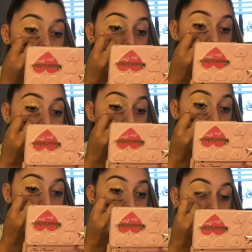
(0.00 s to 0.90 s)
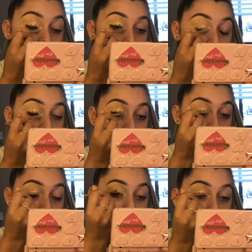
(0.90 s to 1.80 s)
and I'm excited
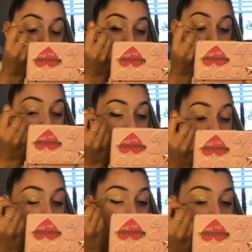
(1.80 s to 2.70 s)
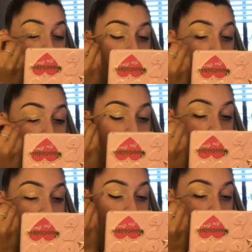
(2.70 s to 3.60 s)
for what's
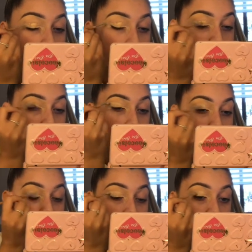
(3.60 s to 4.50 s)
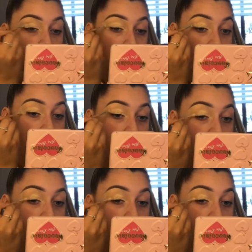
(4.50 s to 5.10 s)
to come with this channel.